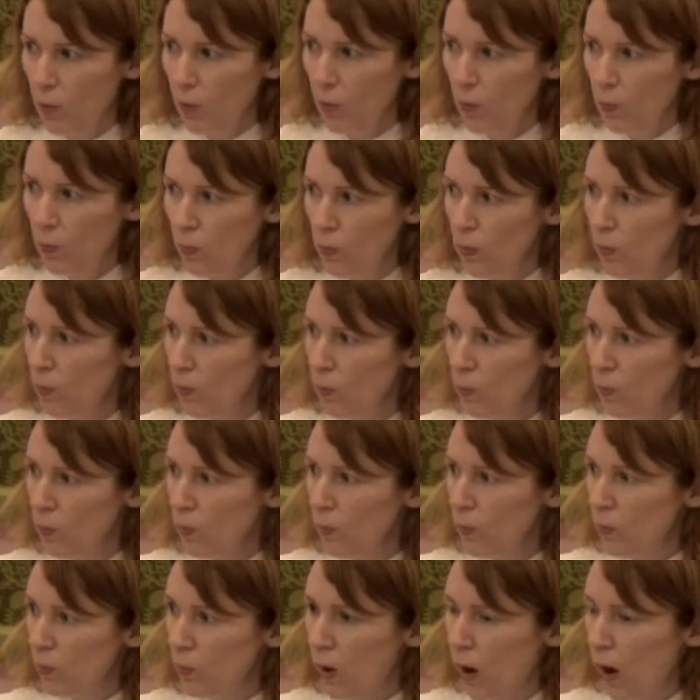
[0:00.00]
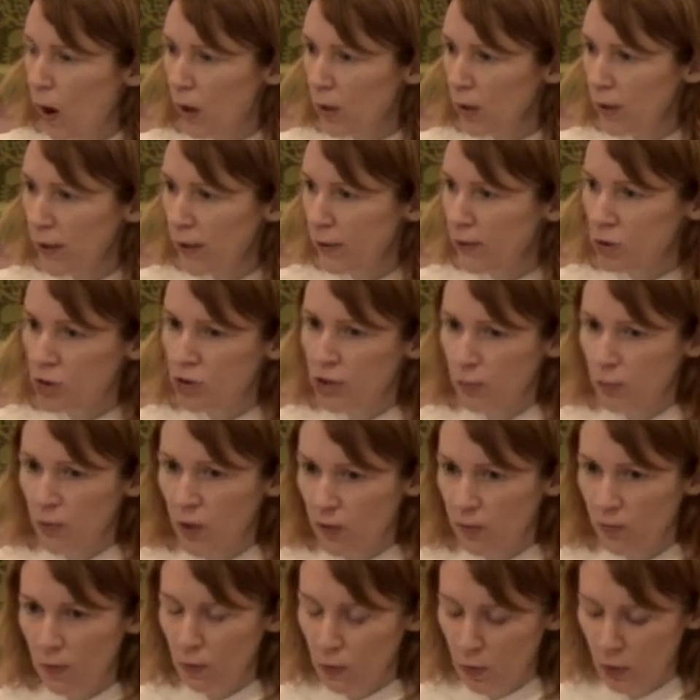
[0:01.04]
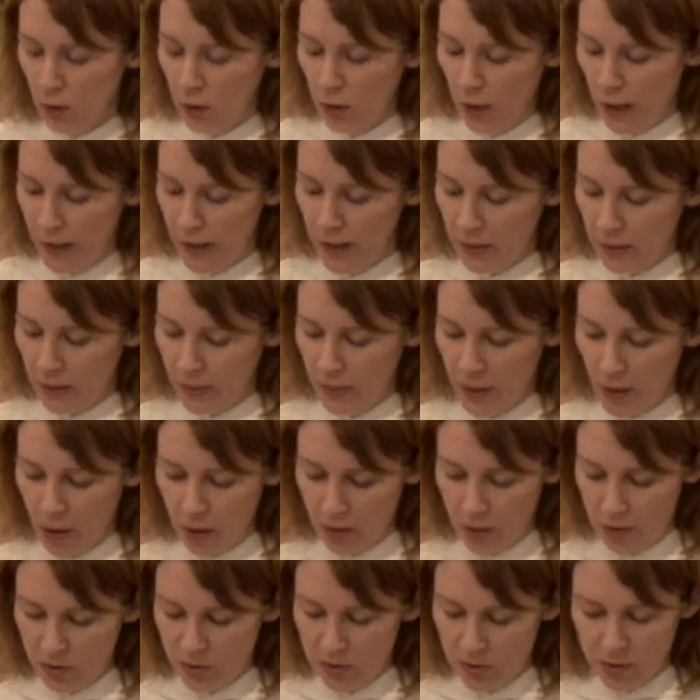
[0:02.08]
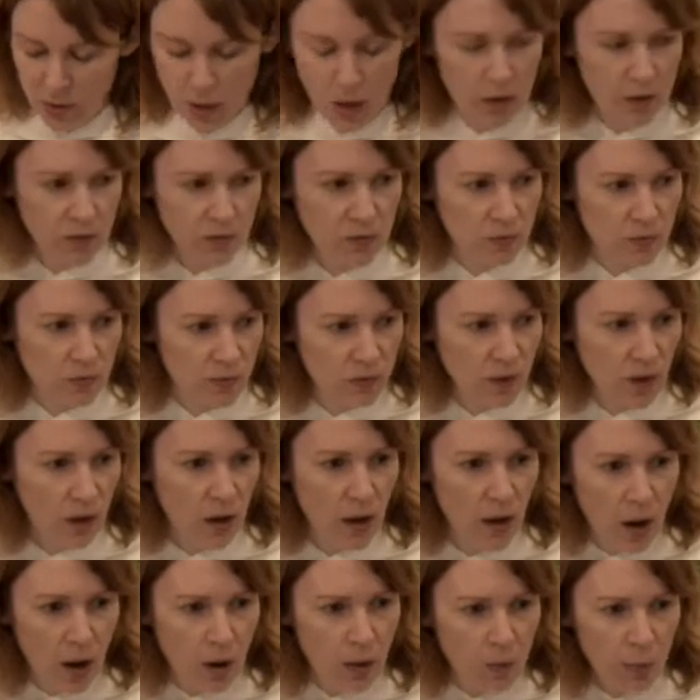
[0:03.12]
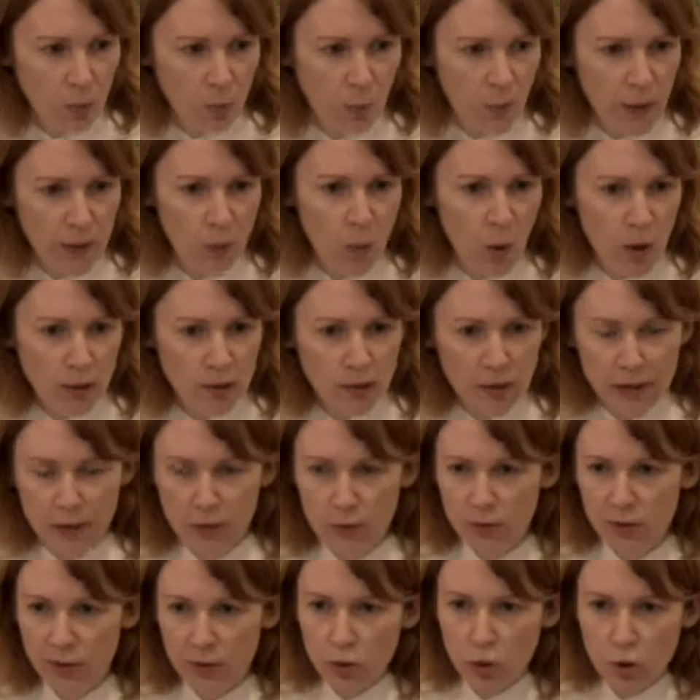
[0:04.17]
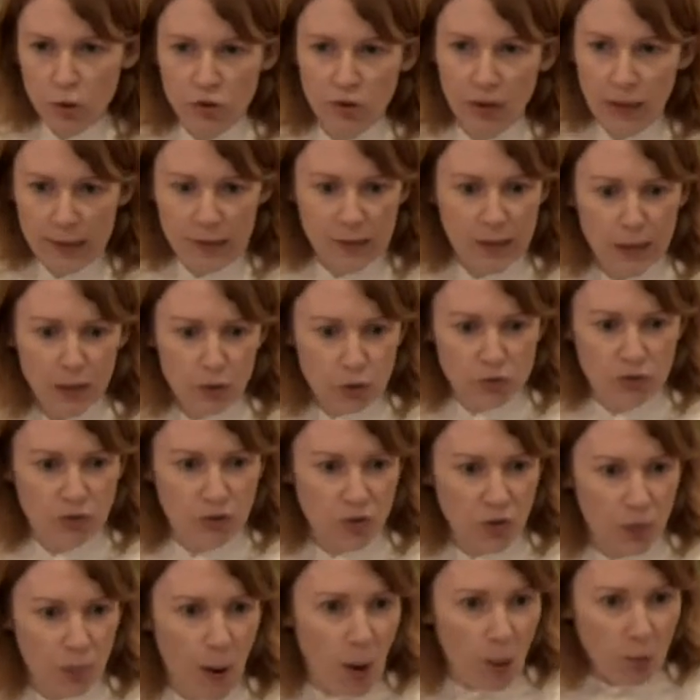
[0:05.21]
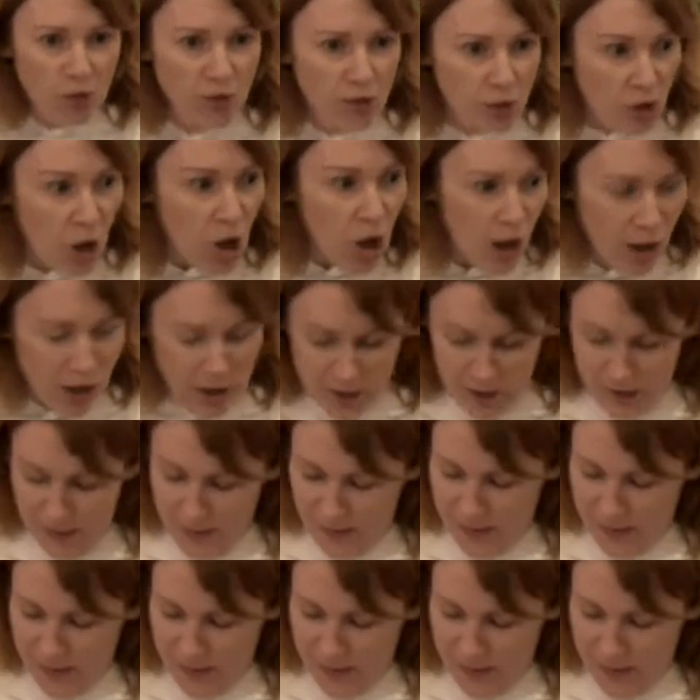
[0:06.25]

well, our leadership doesn't look like theirs does. That we want a leader that looks like leaders are supposed to look.